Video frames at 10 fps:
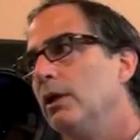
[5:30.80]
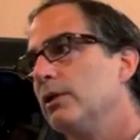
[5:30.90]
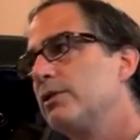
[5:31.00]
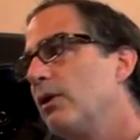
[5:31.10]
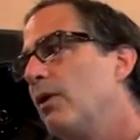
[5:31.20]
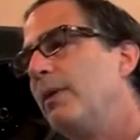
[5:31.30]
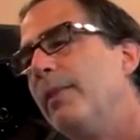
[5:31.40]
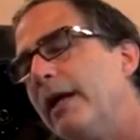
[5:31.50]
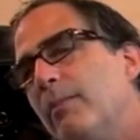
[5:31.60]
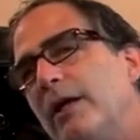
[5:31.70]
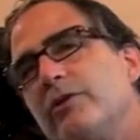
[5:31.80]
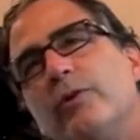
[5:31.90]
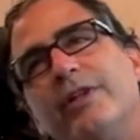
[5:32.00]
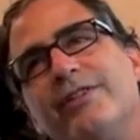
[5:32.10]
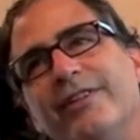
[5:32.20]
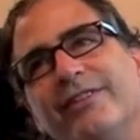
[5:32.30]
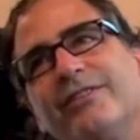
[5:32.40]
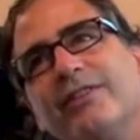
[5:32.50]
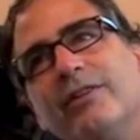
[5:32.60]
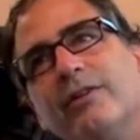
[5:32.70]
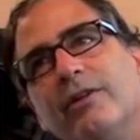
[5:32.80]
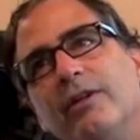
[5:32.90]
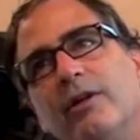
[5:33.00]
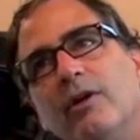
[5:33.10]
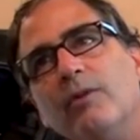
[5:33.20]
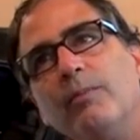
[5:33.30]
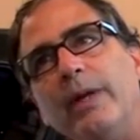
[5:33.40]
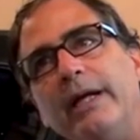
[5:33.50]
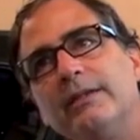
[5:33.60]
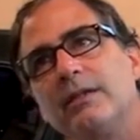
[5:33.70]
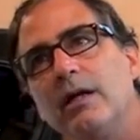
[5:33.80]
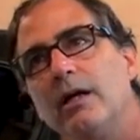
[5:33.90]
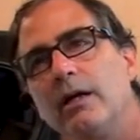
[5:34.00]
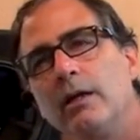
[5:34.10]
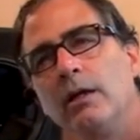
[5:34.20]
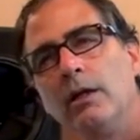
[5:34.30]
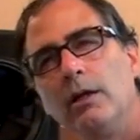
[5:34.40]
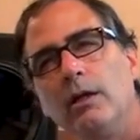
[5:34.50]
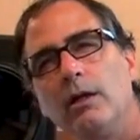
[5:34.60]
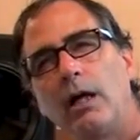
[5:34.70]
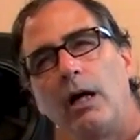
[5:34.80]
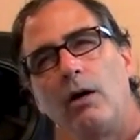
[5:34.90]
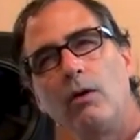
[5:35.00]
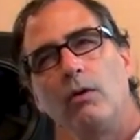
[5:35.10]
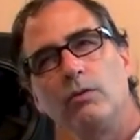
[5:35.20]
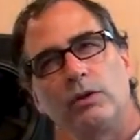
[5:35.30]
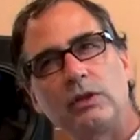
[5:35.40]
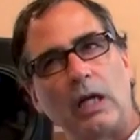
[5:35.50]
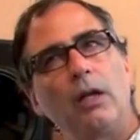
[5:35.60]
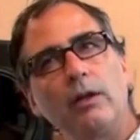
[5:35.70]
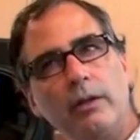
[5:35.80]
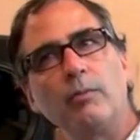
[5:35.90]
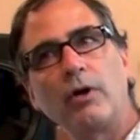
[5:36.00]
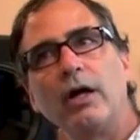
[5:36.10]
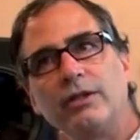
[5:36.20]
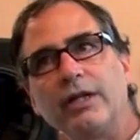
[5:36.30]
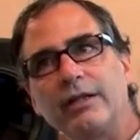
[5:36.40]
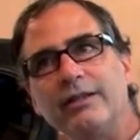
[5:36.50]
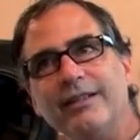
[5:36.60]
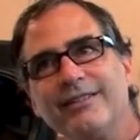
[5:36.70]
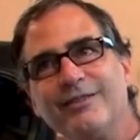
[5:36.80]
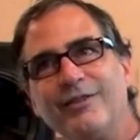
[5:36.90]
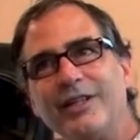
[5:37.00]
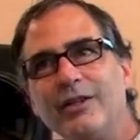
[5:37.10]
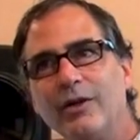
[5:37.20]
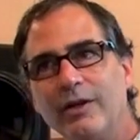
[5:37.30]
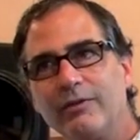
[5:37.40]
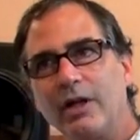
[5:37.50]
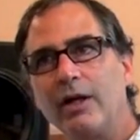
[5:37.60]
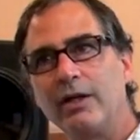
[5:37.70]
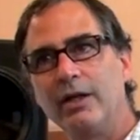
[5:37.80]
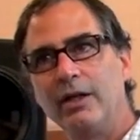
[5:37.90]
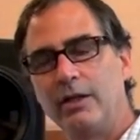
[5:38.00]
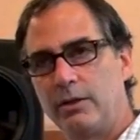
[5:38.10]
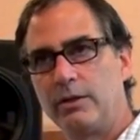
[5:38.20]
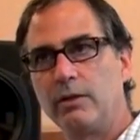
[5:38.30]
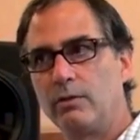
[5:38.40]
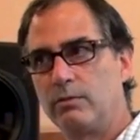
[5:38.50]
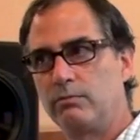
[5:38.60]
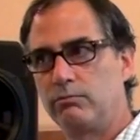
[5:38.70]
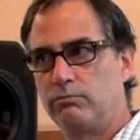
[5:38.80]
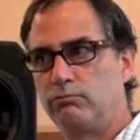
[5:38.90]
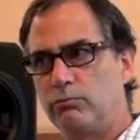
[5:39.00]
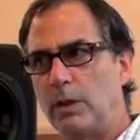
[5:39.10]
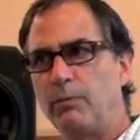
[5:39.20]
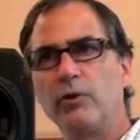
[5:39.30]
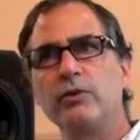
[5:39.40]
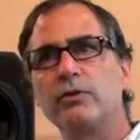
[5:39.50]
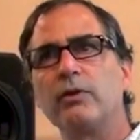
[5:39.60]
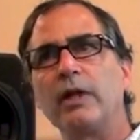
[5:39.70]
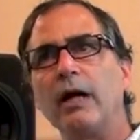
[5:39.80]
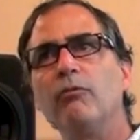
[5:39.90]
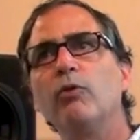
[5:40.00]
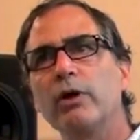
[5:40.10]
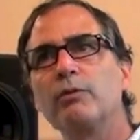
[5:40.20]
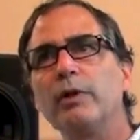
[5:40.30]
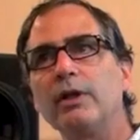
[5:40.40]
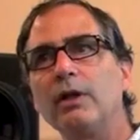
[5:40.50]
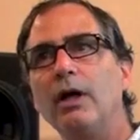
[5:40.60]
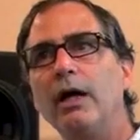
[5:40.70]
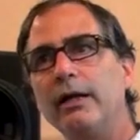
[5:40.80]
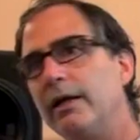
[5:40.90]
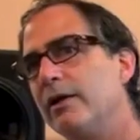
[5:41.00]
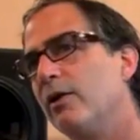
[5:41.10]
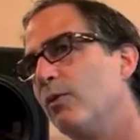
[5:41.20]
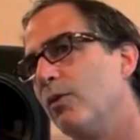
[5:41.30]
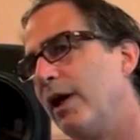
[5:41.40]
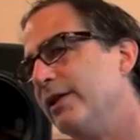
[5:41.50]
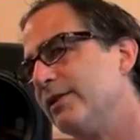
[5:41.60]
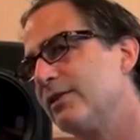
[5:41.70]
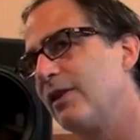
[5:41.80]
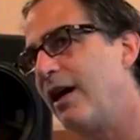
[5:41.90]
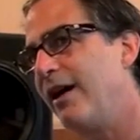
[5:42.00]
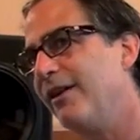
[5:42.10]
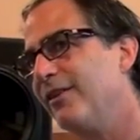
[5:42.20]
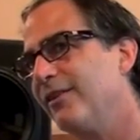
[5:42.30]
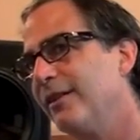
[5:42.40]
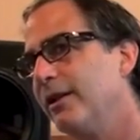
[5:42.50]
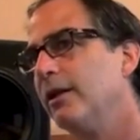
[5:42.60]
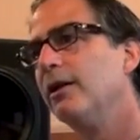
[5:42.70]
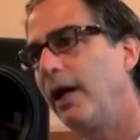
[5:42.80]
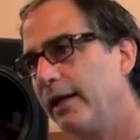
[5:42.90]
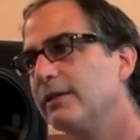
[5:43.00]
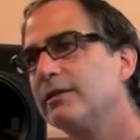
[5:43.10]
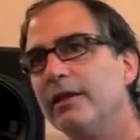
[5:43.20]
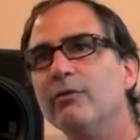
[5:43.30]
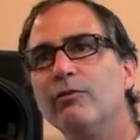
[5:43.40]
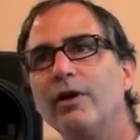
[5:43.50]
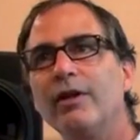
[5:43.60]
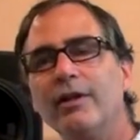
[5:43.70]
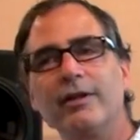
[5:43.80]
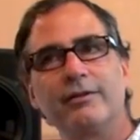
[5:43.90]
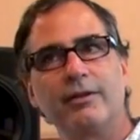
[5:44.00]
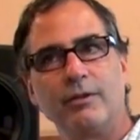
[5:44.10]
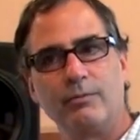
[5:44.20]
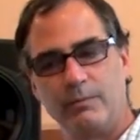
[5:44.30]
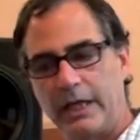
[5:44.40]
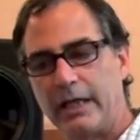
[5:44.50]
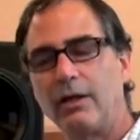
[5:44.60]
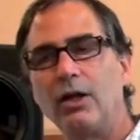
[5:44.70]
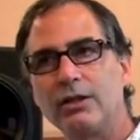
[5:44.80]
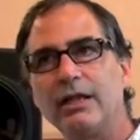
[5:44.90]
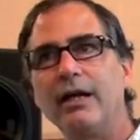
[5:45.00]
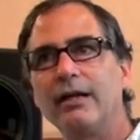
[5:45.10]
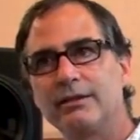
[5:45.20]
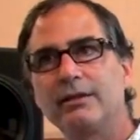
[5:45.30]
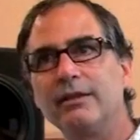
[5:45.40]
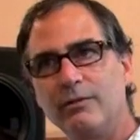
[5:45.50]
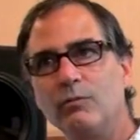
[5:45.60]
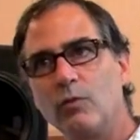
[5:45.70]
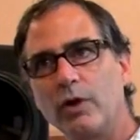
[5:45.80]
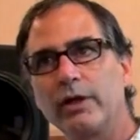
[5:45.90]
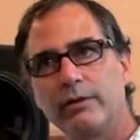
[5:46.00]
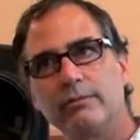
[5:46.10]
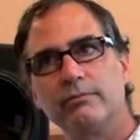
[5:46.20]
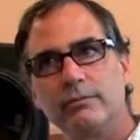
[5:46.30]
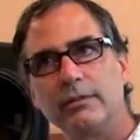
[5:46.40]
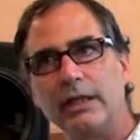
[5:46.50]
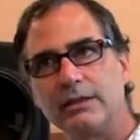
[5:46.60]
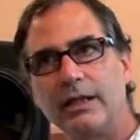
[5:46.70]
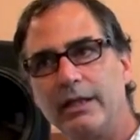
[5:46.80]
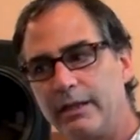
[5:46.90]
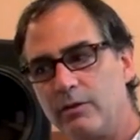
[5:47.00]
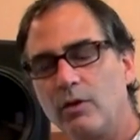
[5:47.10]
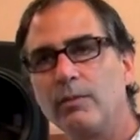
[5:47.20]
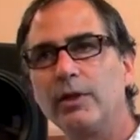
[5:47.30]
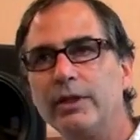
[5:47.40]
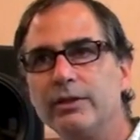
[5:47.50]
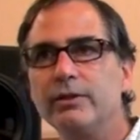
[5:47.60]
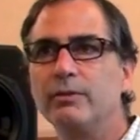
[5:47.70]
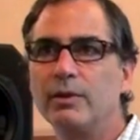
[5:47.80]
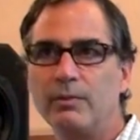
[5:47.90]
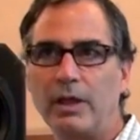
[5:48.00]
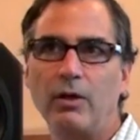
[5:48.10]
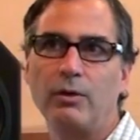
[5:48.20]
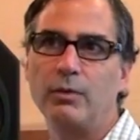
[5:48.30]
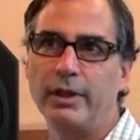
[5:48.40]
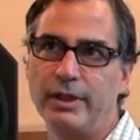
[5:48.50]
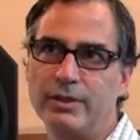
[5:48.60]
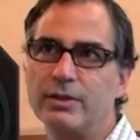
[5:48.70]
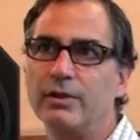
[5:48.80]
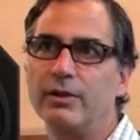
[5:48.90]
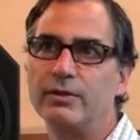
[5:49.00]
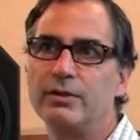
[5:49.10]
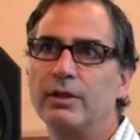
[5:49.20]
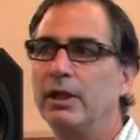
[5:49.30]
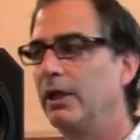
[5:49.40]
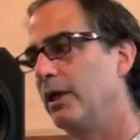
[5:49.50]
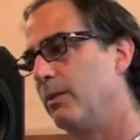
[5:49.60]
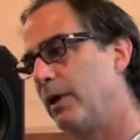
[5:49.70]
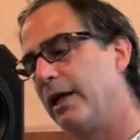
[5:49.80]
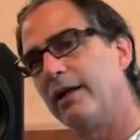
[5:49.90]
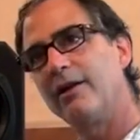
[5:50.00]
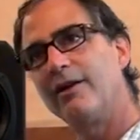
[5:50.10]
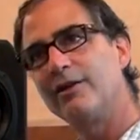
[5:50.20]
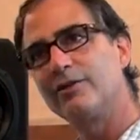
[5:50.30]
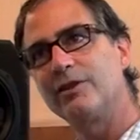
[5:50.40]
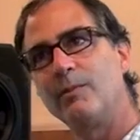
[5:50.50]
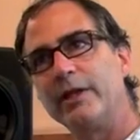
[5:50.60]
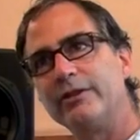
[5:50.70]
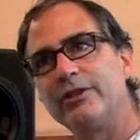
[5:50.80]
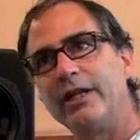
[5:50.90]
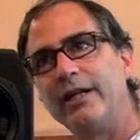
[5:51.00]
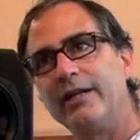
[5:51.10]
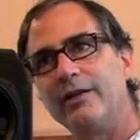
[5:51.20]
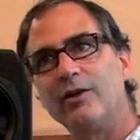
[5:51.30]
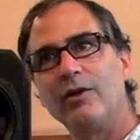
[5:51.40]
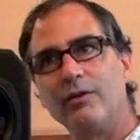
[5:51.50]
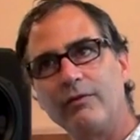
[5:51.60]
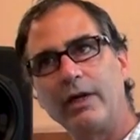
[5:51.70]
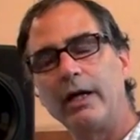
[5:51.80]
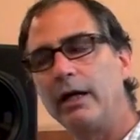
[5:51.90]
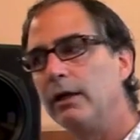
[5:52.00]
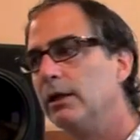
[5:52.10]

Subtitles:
So I make my choices, based on how solid the project is. If I know I've got, a producer that I've worked with a lot and I know his style, I can sit in front of the analog desk and work as I normally do with my hardware inserts and my analog summing chain and all of that.